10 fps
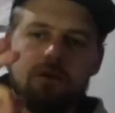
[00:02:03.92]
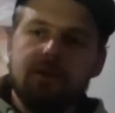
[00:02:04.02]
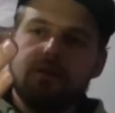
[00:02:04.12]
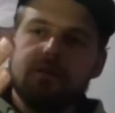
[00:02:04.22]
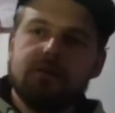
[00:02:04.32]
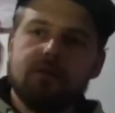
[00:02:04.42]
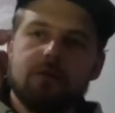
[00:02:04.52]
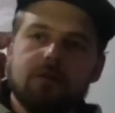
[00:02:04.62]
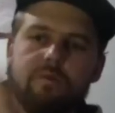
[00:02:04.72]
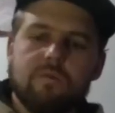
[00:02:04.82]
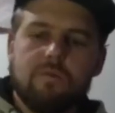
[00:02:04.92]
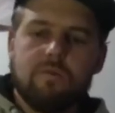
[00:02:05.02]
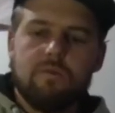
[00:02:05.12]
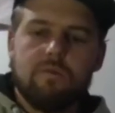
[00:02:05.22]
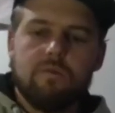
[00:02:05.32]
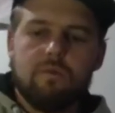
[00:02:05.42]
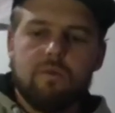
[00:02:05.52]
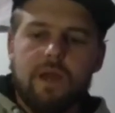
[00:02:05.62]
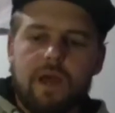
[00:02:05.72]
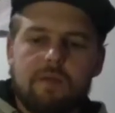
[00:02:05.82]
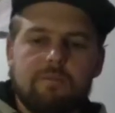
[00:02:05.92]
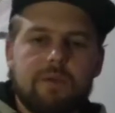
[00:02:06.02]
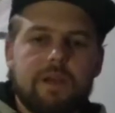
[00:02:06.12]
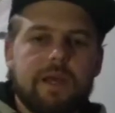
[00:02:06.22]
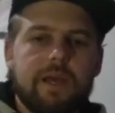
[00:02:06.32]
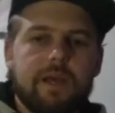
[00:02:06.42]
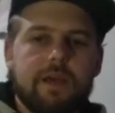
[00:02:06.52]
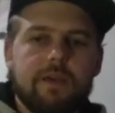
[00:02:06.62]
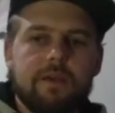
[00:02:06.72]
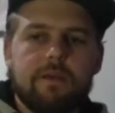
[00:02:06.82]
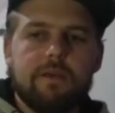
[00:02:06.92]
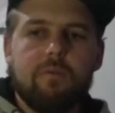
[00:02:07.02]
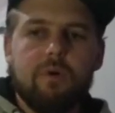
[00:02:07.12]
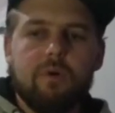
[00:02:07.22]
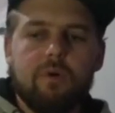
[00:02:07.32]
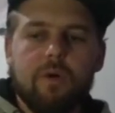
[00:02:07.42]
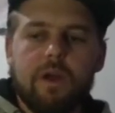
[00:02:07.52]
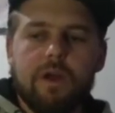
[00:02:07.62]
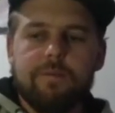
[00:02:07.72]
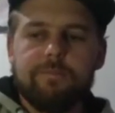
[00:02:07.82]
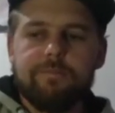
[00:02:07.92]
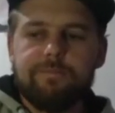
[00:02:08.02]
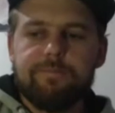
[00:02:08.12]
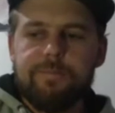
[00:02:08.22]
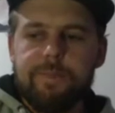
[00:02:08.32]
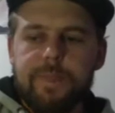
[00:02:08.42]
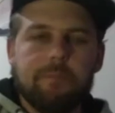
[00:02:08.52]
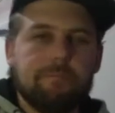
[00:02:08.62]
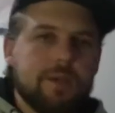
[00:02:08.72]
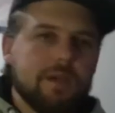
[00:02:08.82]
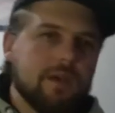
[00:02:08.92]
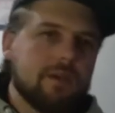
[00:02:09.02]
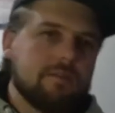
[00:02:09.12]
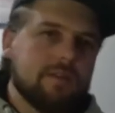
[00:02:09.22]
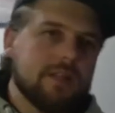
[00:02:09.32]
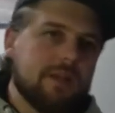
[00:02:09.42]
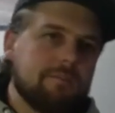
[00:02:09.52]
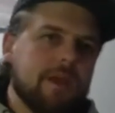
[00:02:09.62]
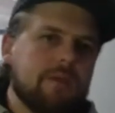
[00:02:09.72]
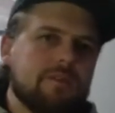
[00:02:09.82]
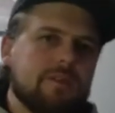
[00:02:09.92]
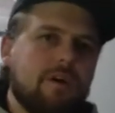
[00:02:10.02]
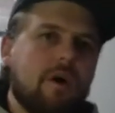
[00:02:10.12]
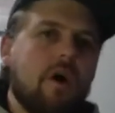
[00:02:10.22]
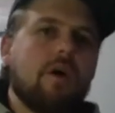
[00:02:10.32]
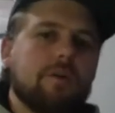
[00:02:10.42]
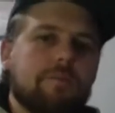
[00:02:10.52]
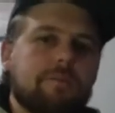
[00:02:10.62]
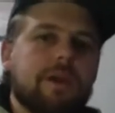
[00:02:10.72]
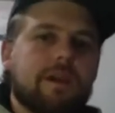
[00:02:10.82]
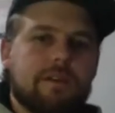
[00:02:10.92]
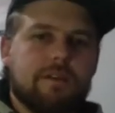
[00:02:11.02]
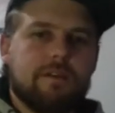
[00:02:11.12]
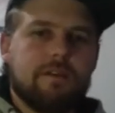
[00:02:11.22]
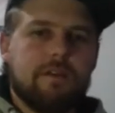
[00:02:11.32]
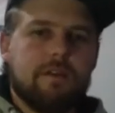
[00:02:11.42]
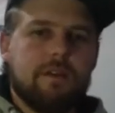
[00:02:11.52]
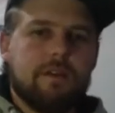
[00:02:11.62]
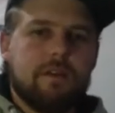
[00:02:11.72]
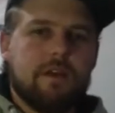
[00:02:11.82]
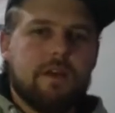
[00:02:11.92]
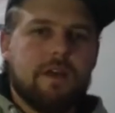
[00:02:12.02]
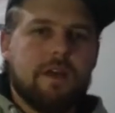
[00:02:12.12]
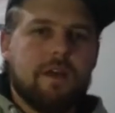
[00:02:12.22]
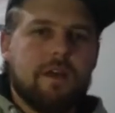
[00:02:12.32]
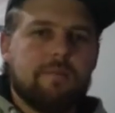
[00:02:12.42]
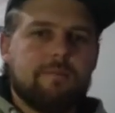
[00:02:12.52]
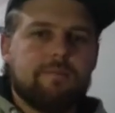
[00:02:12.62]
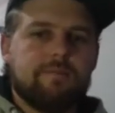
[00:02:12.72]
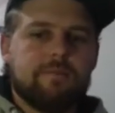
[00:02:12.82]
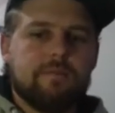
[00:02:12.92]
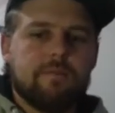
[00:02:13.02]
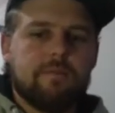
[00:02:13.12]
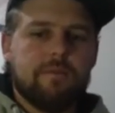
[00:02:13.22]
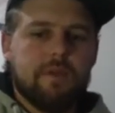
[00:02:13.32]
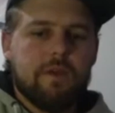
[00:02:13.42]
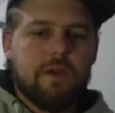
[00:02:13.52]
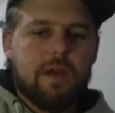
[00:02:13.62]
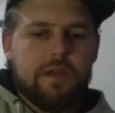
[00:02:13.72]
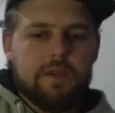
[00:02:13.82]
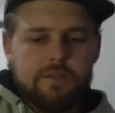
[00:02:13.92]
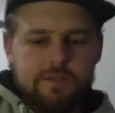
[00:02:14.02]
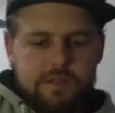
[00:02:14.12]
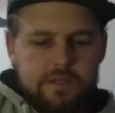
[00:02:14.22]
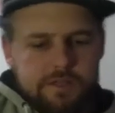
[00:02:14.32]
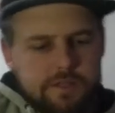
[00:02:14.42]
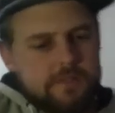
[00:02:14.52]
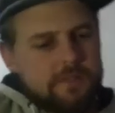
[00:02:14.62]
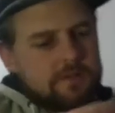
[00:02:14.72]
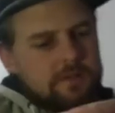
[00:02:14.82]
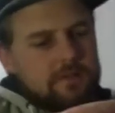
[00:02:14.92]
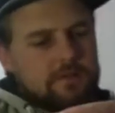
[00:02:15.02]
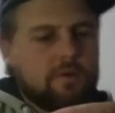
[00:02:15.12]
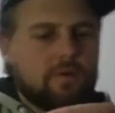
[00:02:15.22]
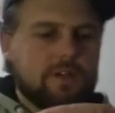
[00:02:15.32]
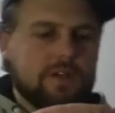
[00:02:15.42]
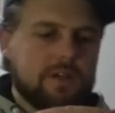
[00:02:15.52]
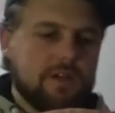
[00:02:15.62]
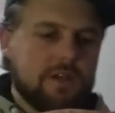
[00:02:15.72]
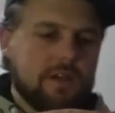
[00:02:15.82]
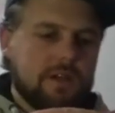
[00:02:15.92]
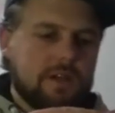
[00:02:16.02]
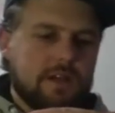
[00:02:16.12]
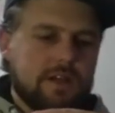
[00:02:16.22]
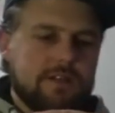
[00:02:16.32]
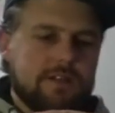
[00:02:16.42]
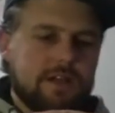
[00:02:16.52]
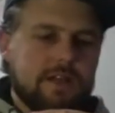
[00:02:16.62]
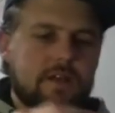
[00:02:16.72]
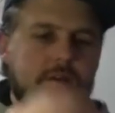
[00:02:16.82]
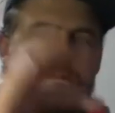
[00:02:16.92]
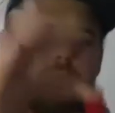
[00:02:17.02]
So when I play more picking things, I play with a harder pick. I use this, it's called a Dunlop